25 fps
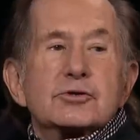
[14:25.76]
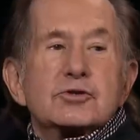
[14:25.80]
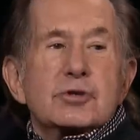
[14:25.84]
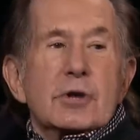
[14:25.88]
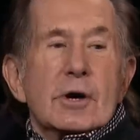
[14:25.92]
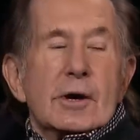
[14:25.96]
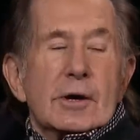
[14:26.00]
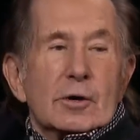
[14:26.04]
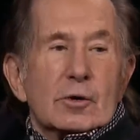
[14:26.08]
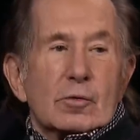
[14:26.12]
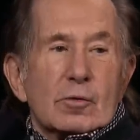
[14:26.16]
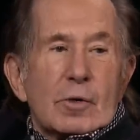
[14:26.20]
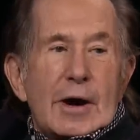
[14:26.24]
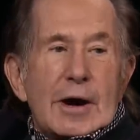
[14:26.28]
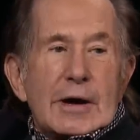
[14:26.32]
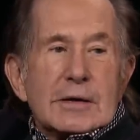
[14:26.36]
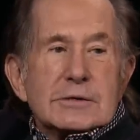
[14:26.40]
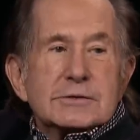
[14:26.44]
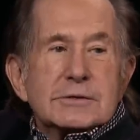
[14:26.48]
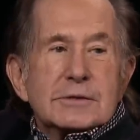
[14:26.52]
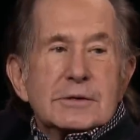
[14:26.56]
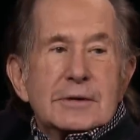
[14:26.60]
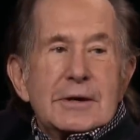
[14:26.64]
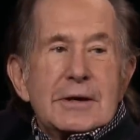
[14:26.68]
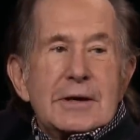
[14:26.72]

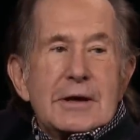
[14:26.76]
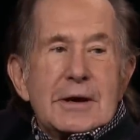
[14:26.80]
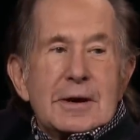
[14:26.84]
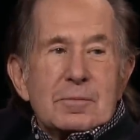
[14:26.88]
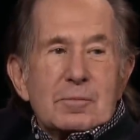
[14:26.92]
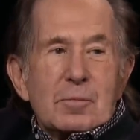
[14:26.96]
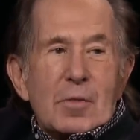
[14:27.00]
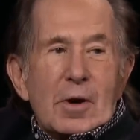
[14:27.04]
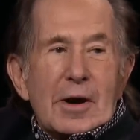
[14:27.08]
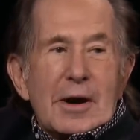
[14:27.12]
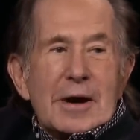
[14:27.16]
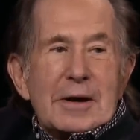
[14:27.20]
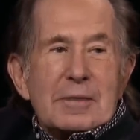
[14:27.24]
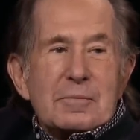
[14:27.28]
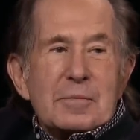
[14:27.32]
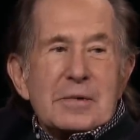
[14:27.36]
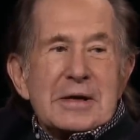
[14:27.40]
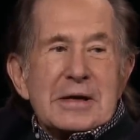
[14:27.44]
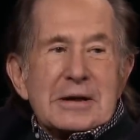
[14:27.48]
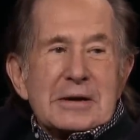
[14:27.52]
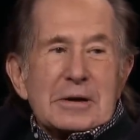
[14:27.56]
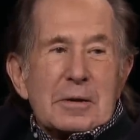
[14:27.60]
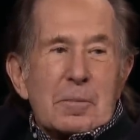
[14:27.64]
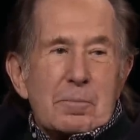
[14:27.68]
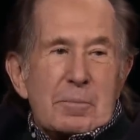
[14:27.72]
generosity and my
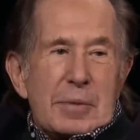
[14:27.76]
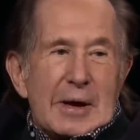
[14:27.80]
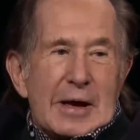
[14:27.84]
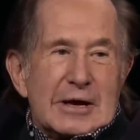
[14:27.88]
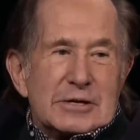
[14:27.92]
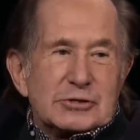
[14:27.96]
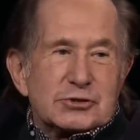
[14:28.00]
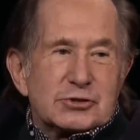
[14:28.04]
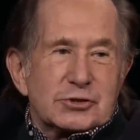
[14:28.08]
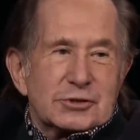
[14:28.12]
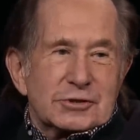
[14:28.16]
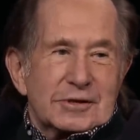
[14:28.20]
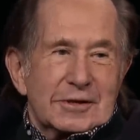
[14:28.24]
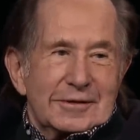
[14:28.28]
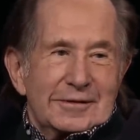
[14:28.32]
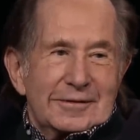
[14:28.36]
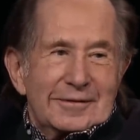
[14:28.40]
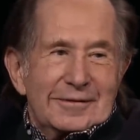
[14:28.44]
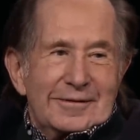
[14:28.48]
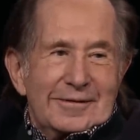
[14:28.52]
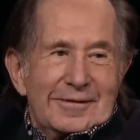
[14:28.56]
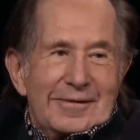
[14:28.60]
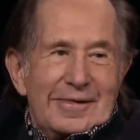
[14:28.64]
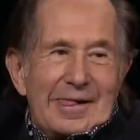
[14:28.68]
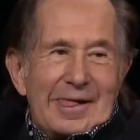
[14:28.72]
being a pest
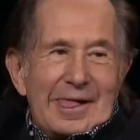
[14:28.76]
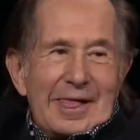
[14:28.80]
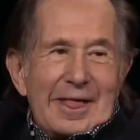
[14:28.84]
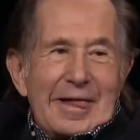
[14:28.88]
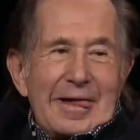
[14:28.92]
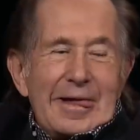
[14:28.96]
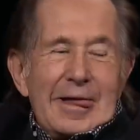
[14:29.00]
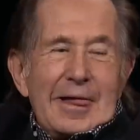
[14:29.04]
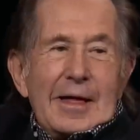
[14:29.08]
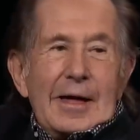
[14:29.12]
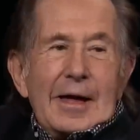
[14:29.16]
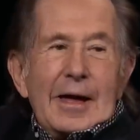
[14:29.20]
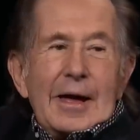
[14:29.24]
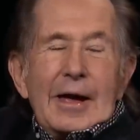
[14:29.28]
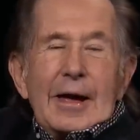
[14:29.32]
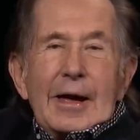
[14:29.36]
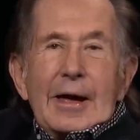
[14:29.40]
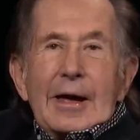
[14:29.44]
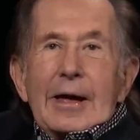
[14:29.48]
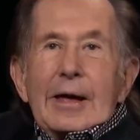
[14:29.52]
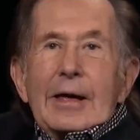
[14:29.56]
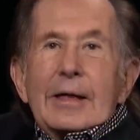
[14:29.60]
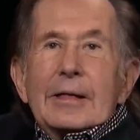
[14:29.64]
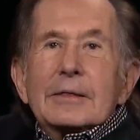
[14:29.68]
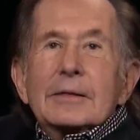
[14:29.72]

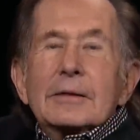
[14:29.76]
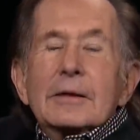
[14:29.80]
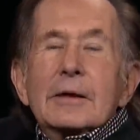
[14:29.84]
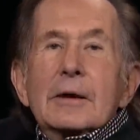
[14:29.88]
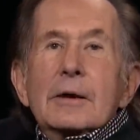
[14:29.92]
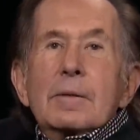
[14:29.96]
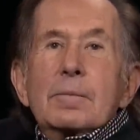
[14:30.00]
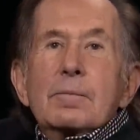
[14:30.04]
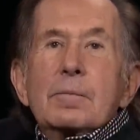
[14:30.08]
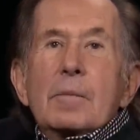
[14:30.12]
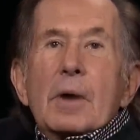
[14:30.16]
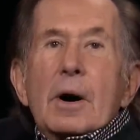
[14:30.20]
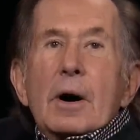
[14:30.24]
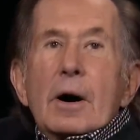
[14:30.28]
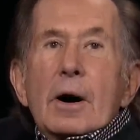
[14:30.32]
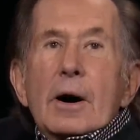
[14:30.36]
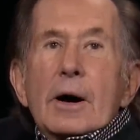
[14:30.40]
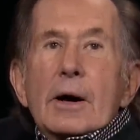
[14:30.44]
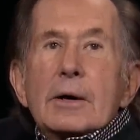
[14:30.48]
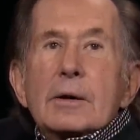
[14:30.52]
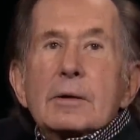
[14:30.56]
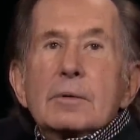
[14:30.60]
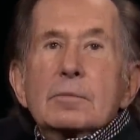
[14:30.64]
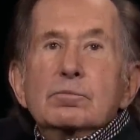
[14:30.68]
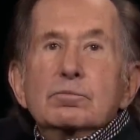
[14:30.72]
and
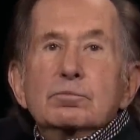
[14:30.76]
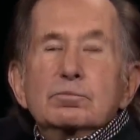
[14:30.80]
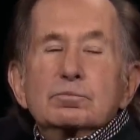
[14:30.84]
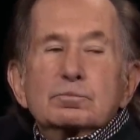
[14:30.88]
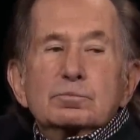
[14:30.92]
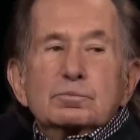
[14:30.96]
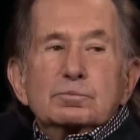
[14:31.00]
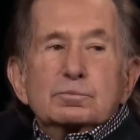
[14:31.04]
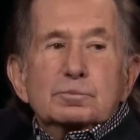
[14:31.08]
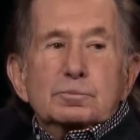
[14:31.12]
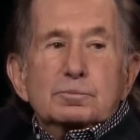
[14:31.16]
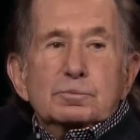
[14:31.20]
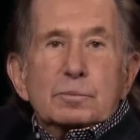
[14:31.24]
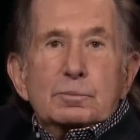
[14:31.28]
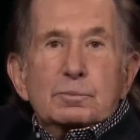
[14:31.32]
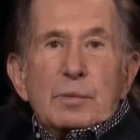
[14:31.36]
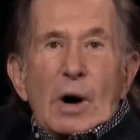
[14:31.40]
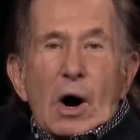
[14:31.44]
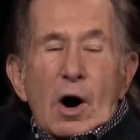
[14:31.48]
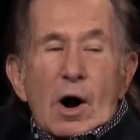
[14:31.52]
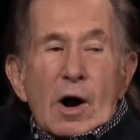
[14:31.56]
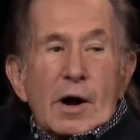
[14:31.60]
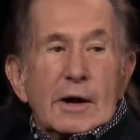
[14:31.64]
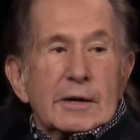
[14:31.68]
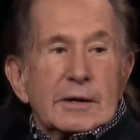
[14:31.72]
my
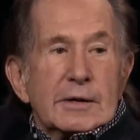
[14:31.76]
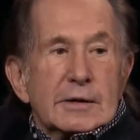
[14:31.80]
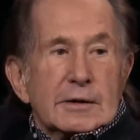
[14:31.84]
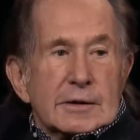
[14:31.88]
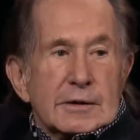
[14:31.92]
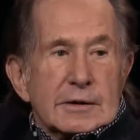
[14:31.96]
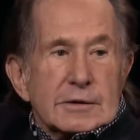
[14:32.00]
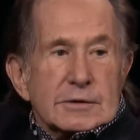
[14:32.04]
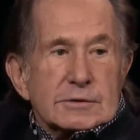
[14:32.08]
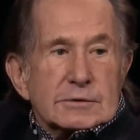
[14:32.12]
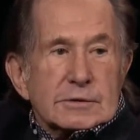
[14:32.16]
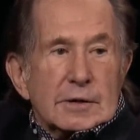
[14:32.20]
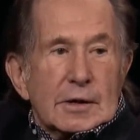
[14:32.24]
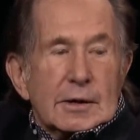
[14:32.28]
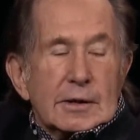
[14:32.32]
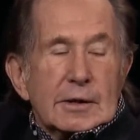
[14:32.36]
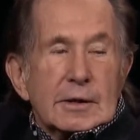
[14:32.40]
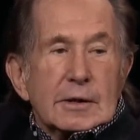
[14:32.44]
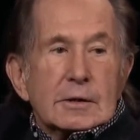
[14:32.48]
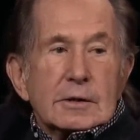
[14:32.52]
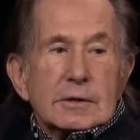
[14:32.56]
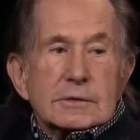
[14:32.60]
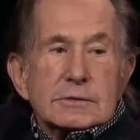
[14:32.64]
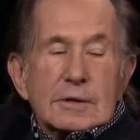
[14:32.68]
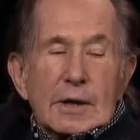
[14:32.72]
marketing study,
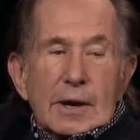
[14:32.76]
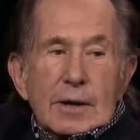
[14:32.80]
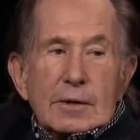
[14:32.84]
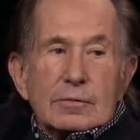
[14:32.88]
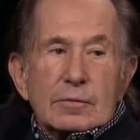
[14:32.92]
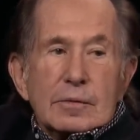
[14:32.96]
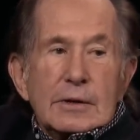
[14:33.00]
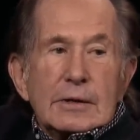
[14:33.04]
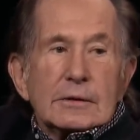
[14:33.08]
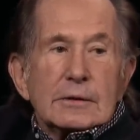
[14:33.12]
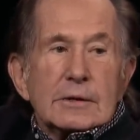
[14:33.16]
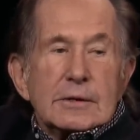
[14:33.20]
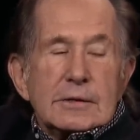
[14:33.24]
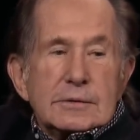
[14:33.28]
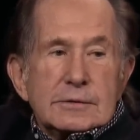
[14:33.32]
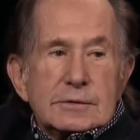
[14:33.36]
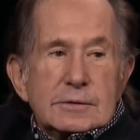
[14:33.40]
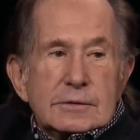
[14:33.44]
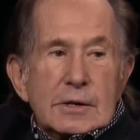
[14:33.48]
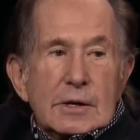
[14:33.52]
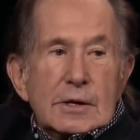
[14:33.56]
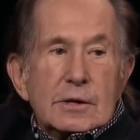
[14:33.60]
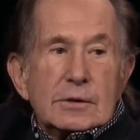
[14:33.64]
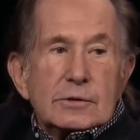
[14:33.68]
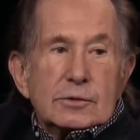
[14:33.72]
because I really
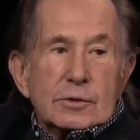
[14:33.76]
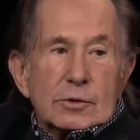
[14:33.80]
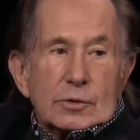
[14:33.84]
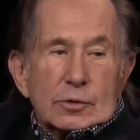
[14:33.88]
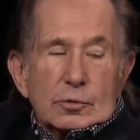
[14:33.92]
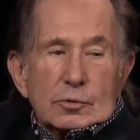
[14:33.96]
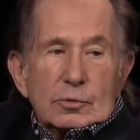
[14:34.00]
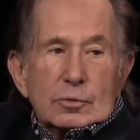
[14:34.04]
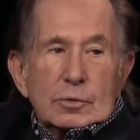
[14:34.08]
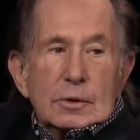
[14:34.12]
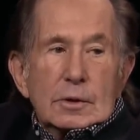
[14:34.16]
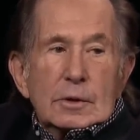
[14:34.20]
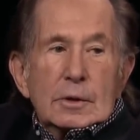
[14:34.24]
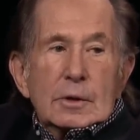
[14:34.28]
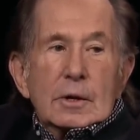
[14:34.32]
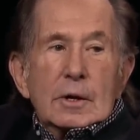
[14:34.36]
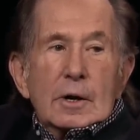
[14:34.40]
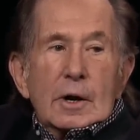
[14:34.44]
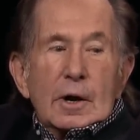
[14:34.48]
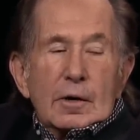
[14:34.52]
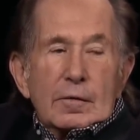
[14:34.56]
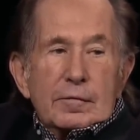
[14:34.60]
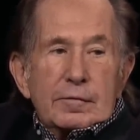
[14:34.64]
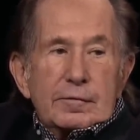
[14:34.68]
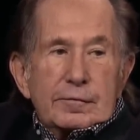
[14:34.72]
did do
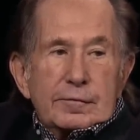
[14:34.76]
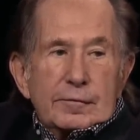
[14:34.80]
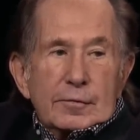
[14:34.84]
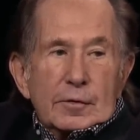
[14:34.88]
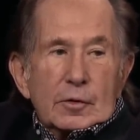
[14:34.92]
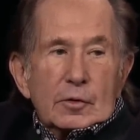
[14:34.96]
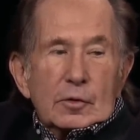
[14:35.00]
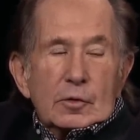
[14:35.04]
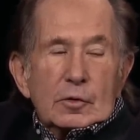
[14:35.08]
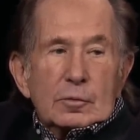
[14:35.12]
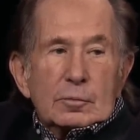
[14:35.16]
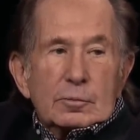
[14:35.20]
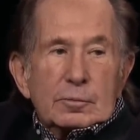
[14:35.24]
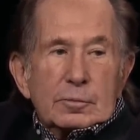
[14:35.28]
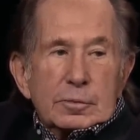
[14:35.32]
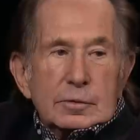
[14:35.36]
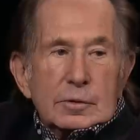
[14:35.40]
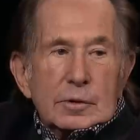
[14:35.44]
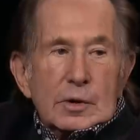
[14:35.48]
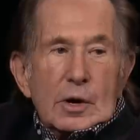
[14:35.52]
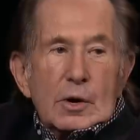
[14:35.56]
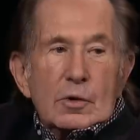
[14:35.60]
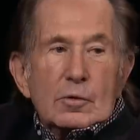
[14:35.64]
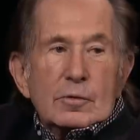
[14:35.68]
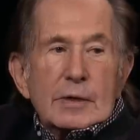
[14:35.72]
a full
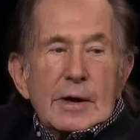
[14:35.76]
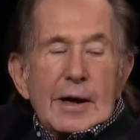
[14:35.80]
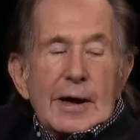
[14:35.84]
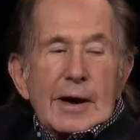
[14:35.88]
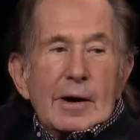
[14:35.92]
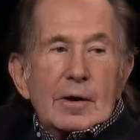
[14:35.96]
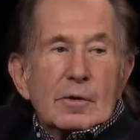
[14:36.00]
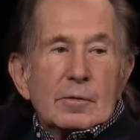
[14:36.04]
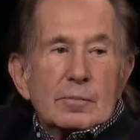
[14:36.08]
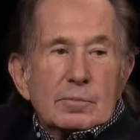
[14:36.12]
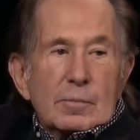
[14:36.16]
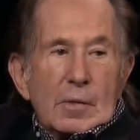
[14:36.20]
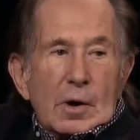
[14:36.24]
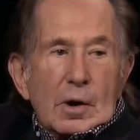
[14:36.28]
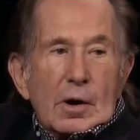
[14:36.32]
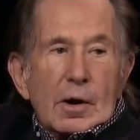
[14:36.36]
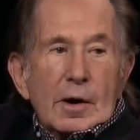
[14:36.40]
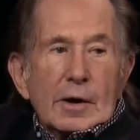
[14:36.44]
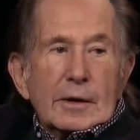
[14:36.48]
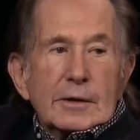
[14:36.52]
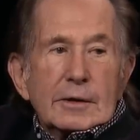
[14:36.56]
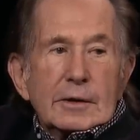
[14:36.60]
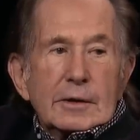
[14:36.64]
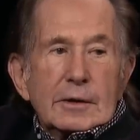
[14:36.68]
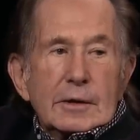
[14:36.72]
blown out
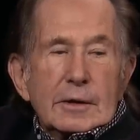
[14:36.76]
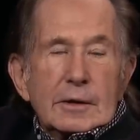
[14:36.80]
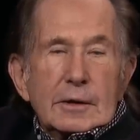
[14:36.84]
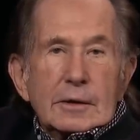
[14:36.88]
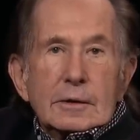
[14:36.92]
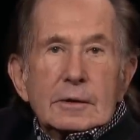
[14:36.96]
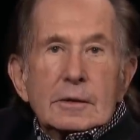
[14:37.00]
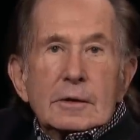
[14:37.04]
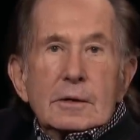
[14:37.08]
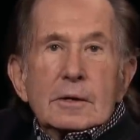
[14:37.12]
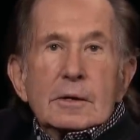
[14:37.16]
marketing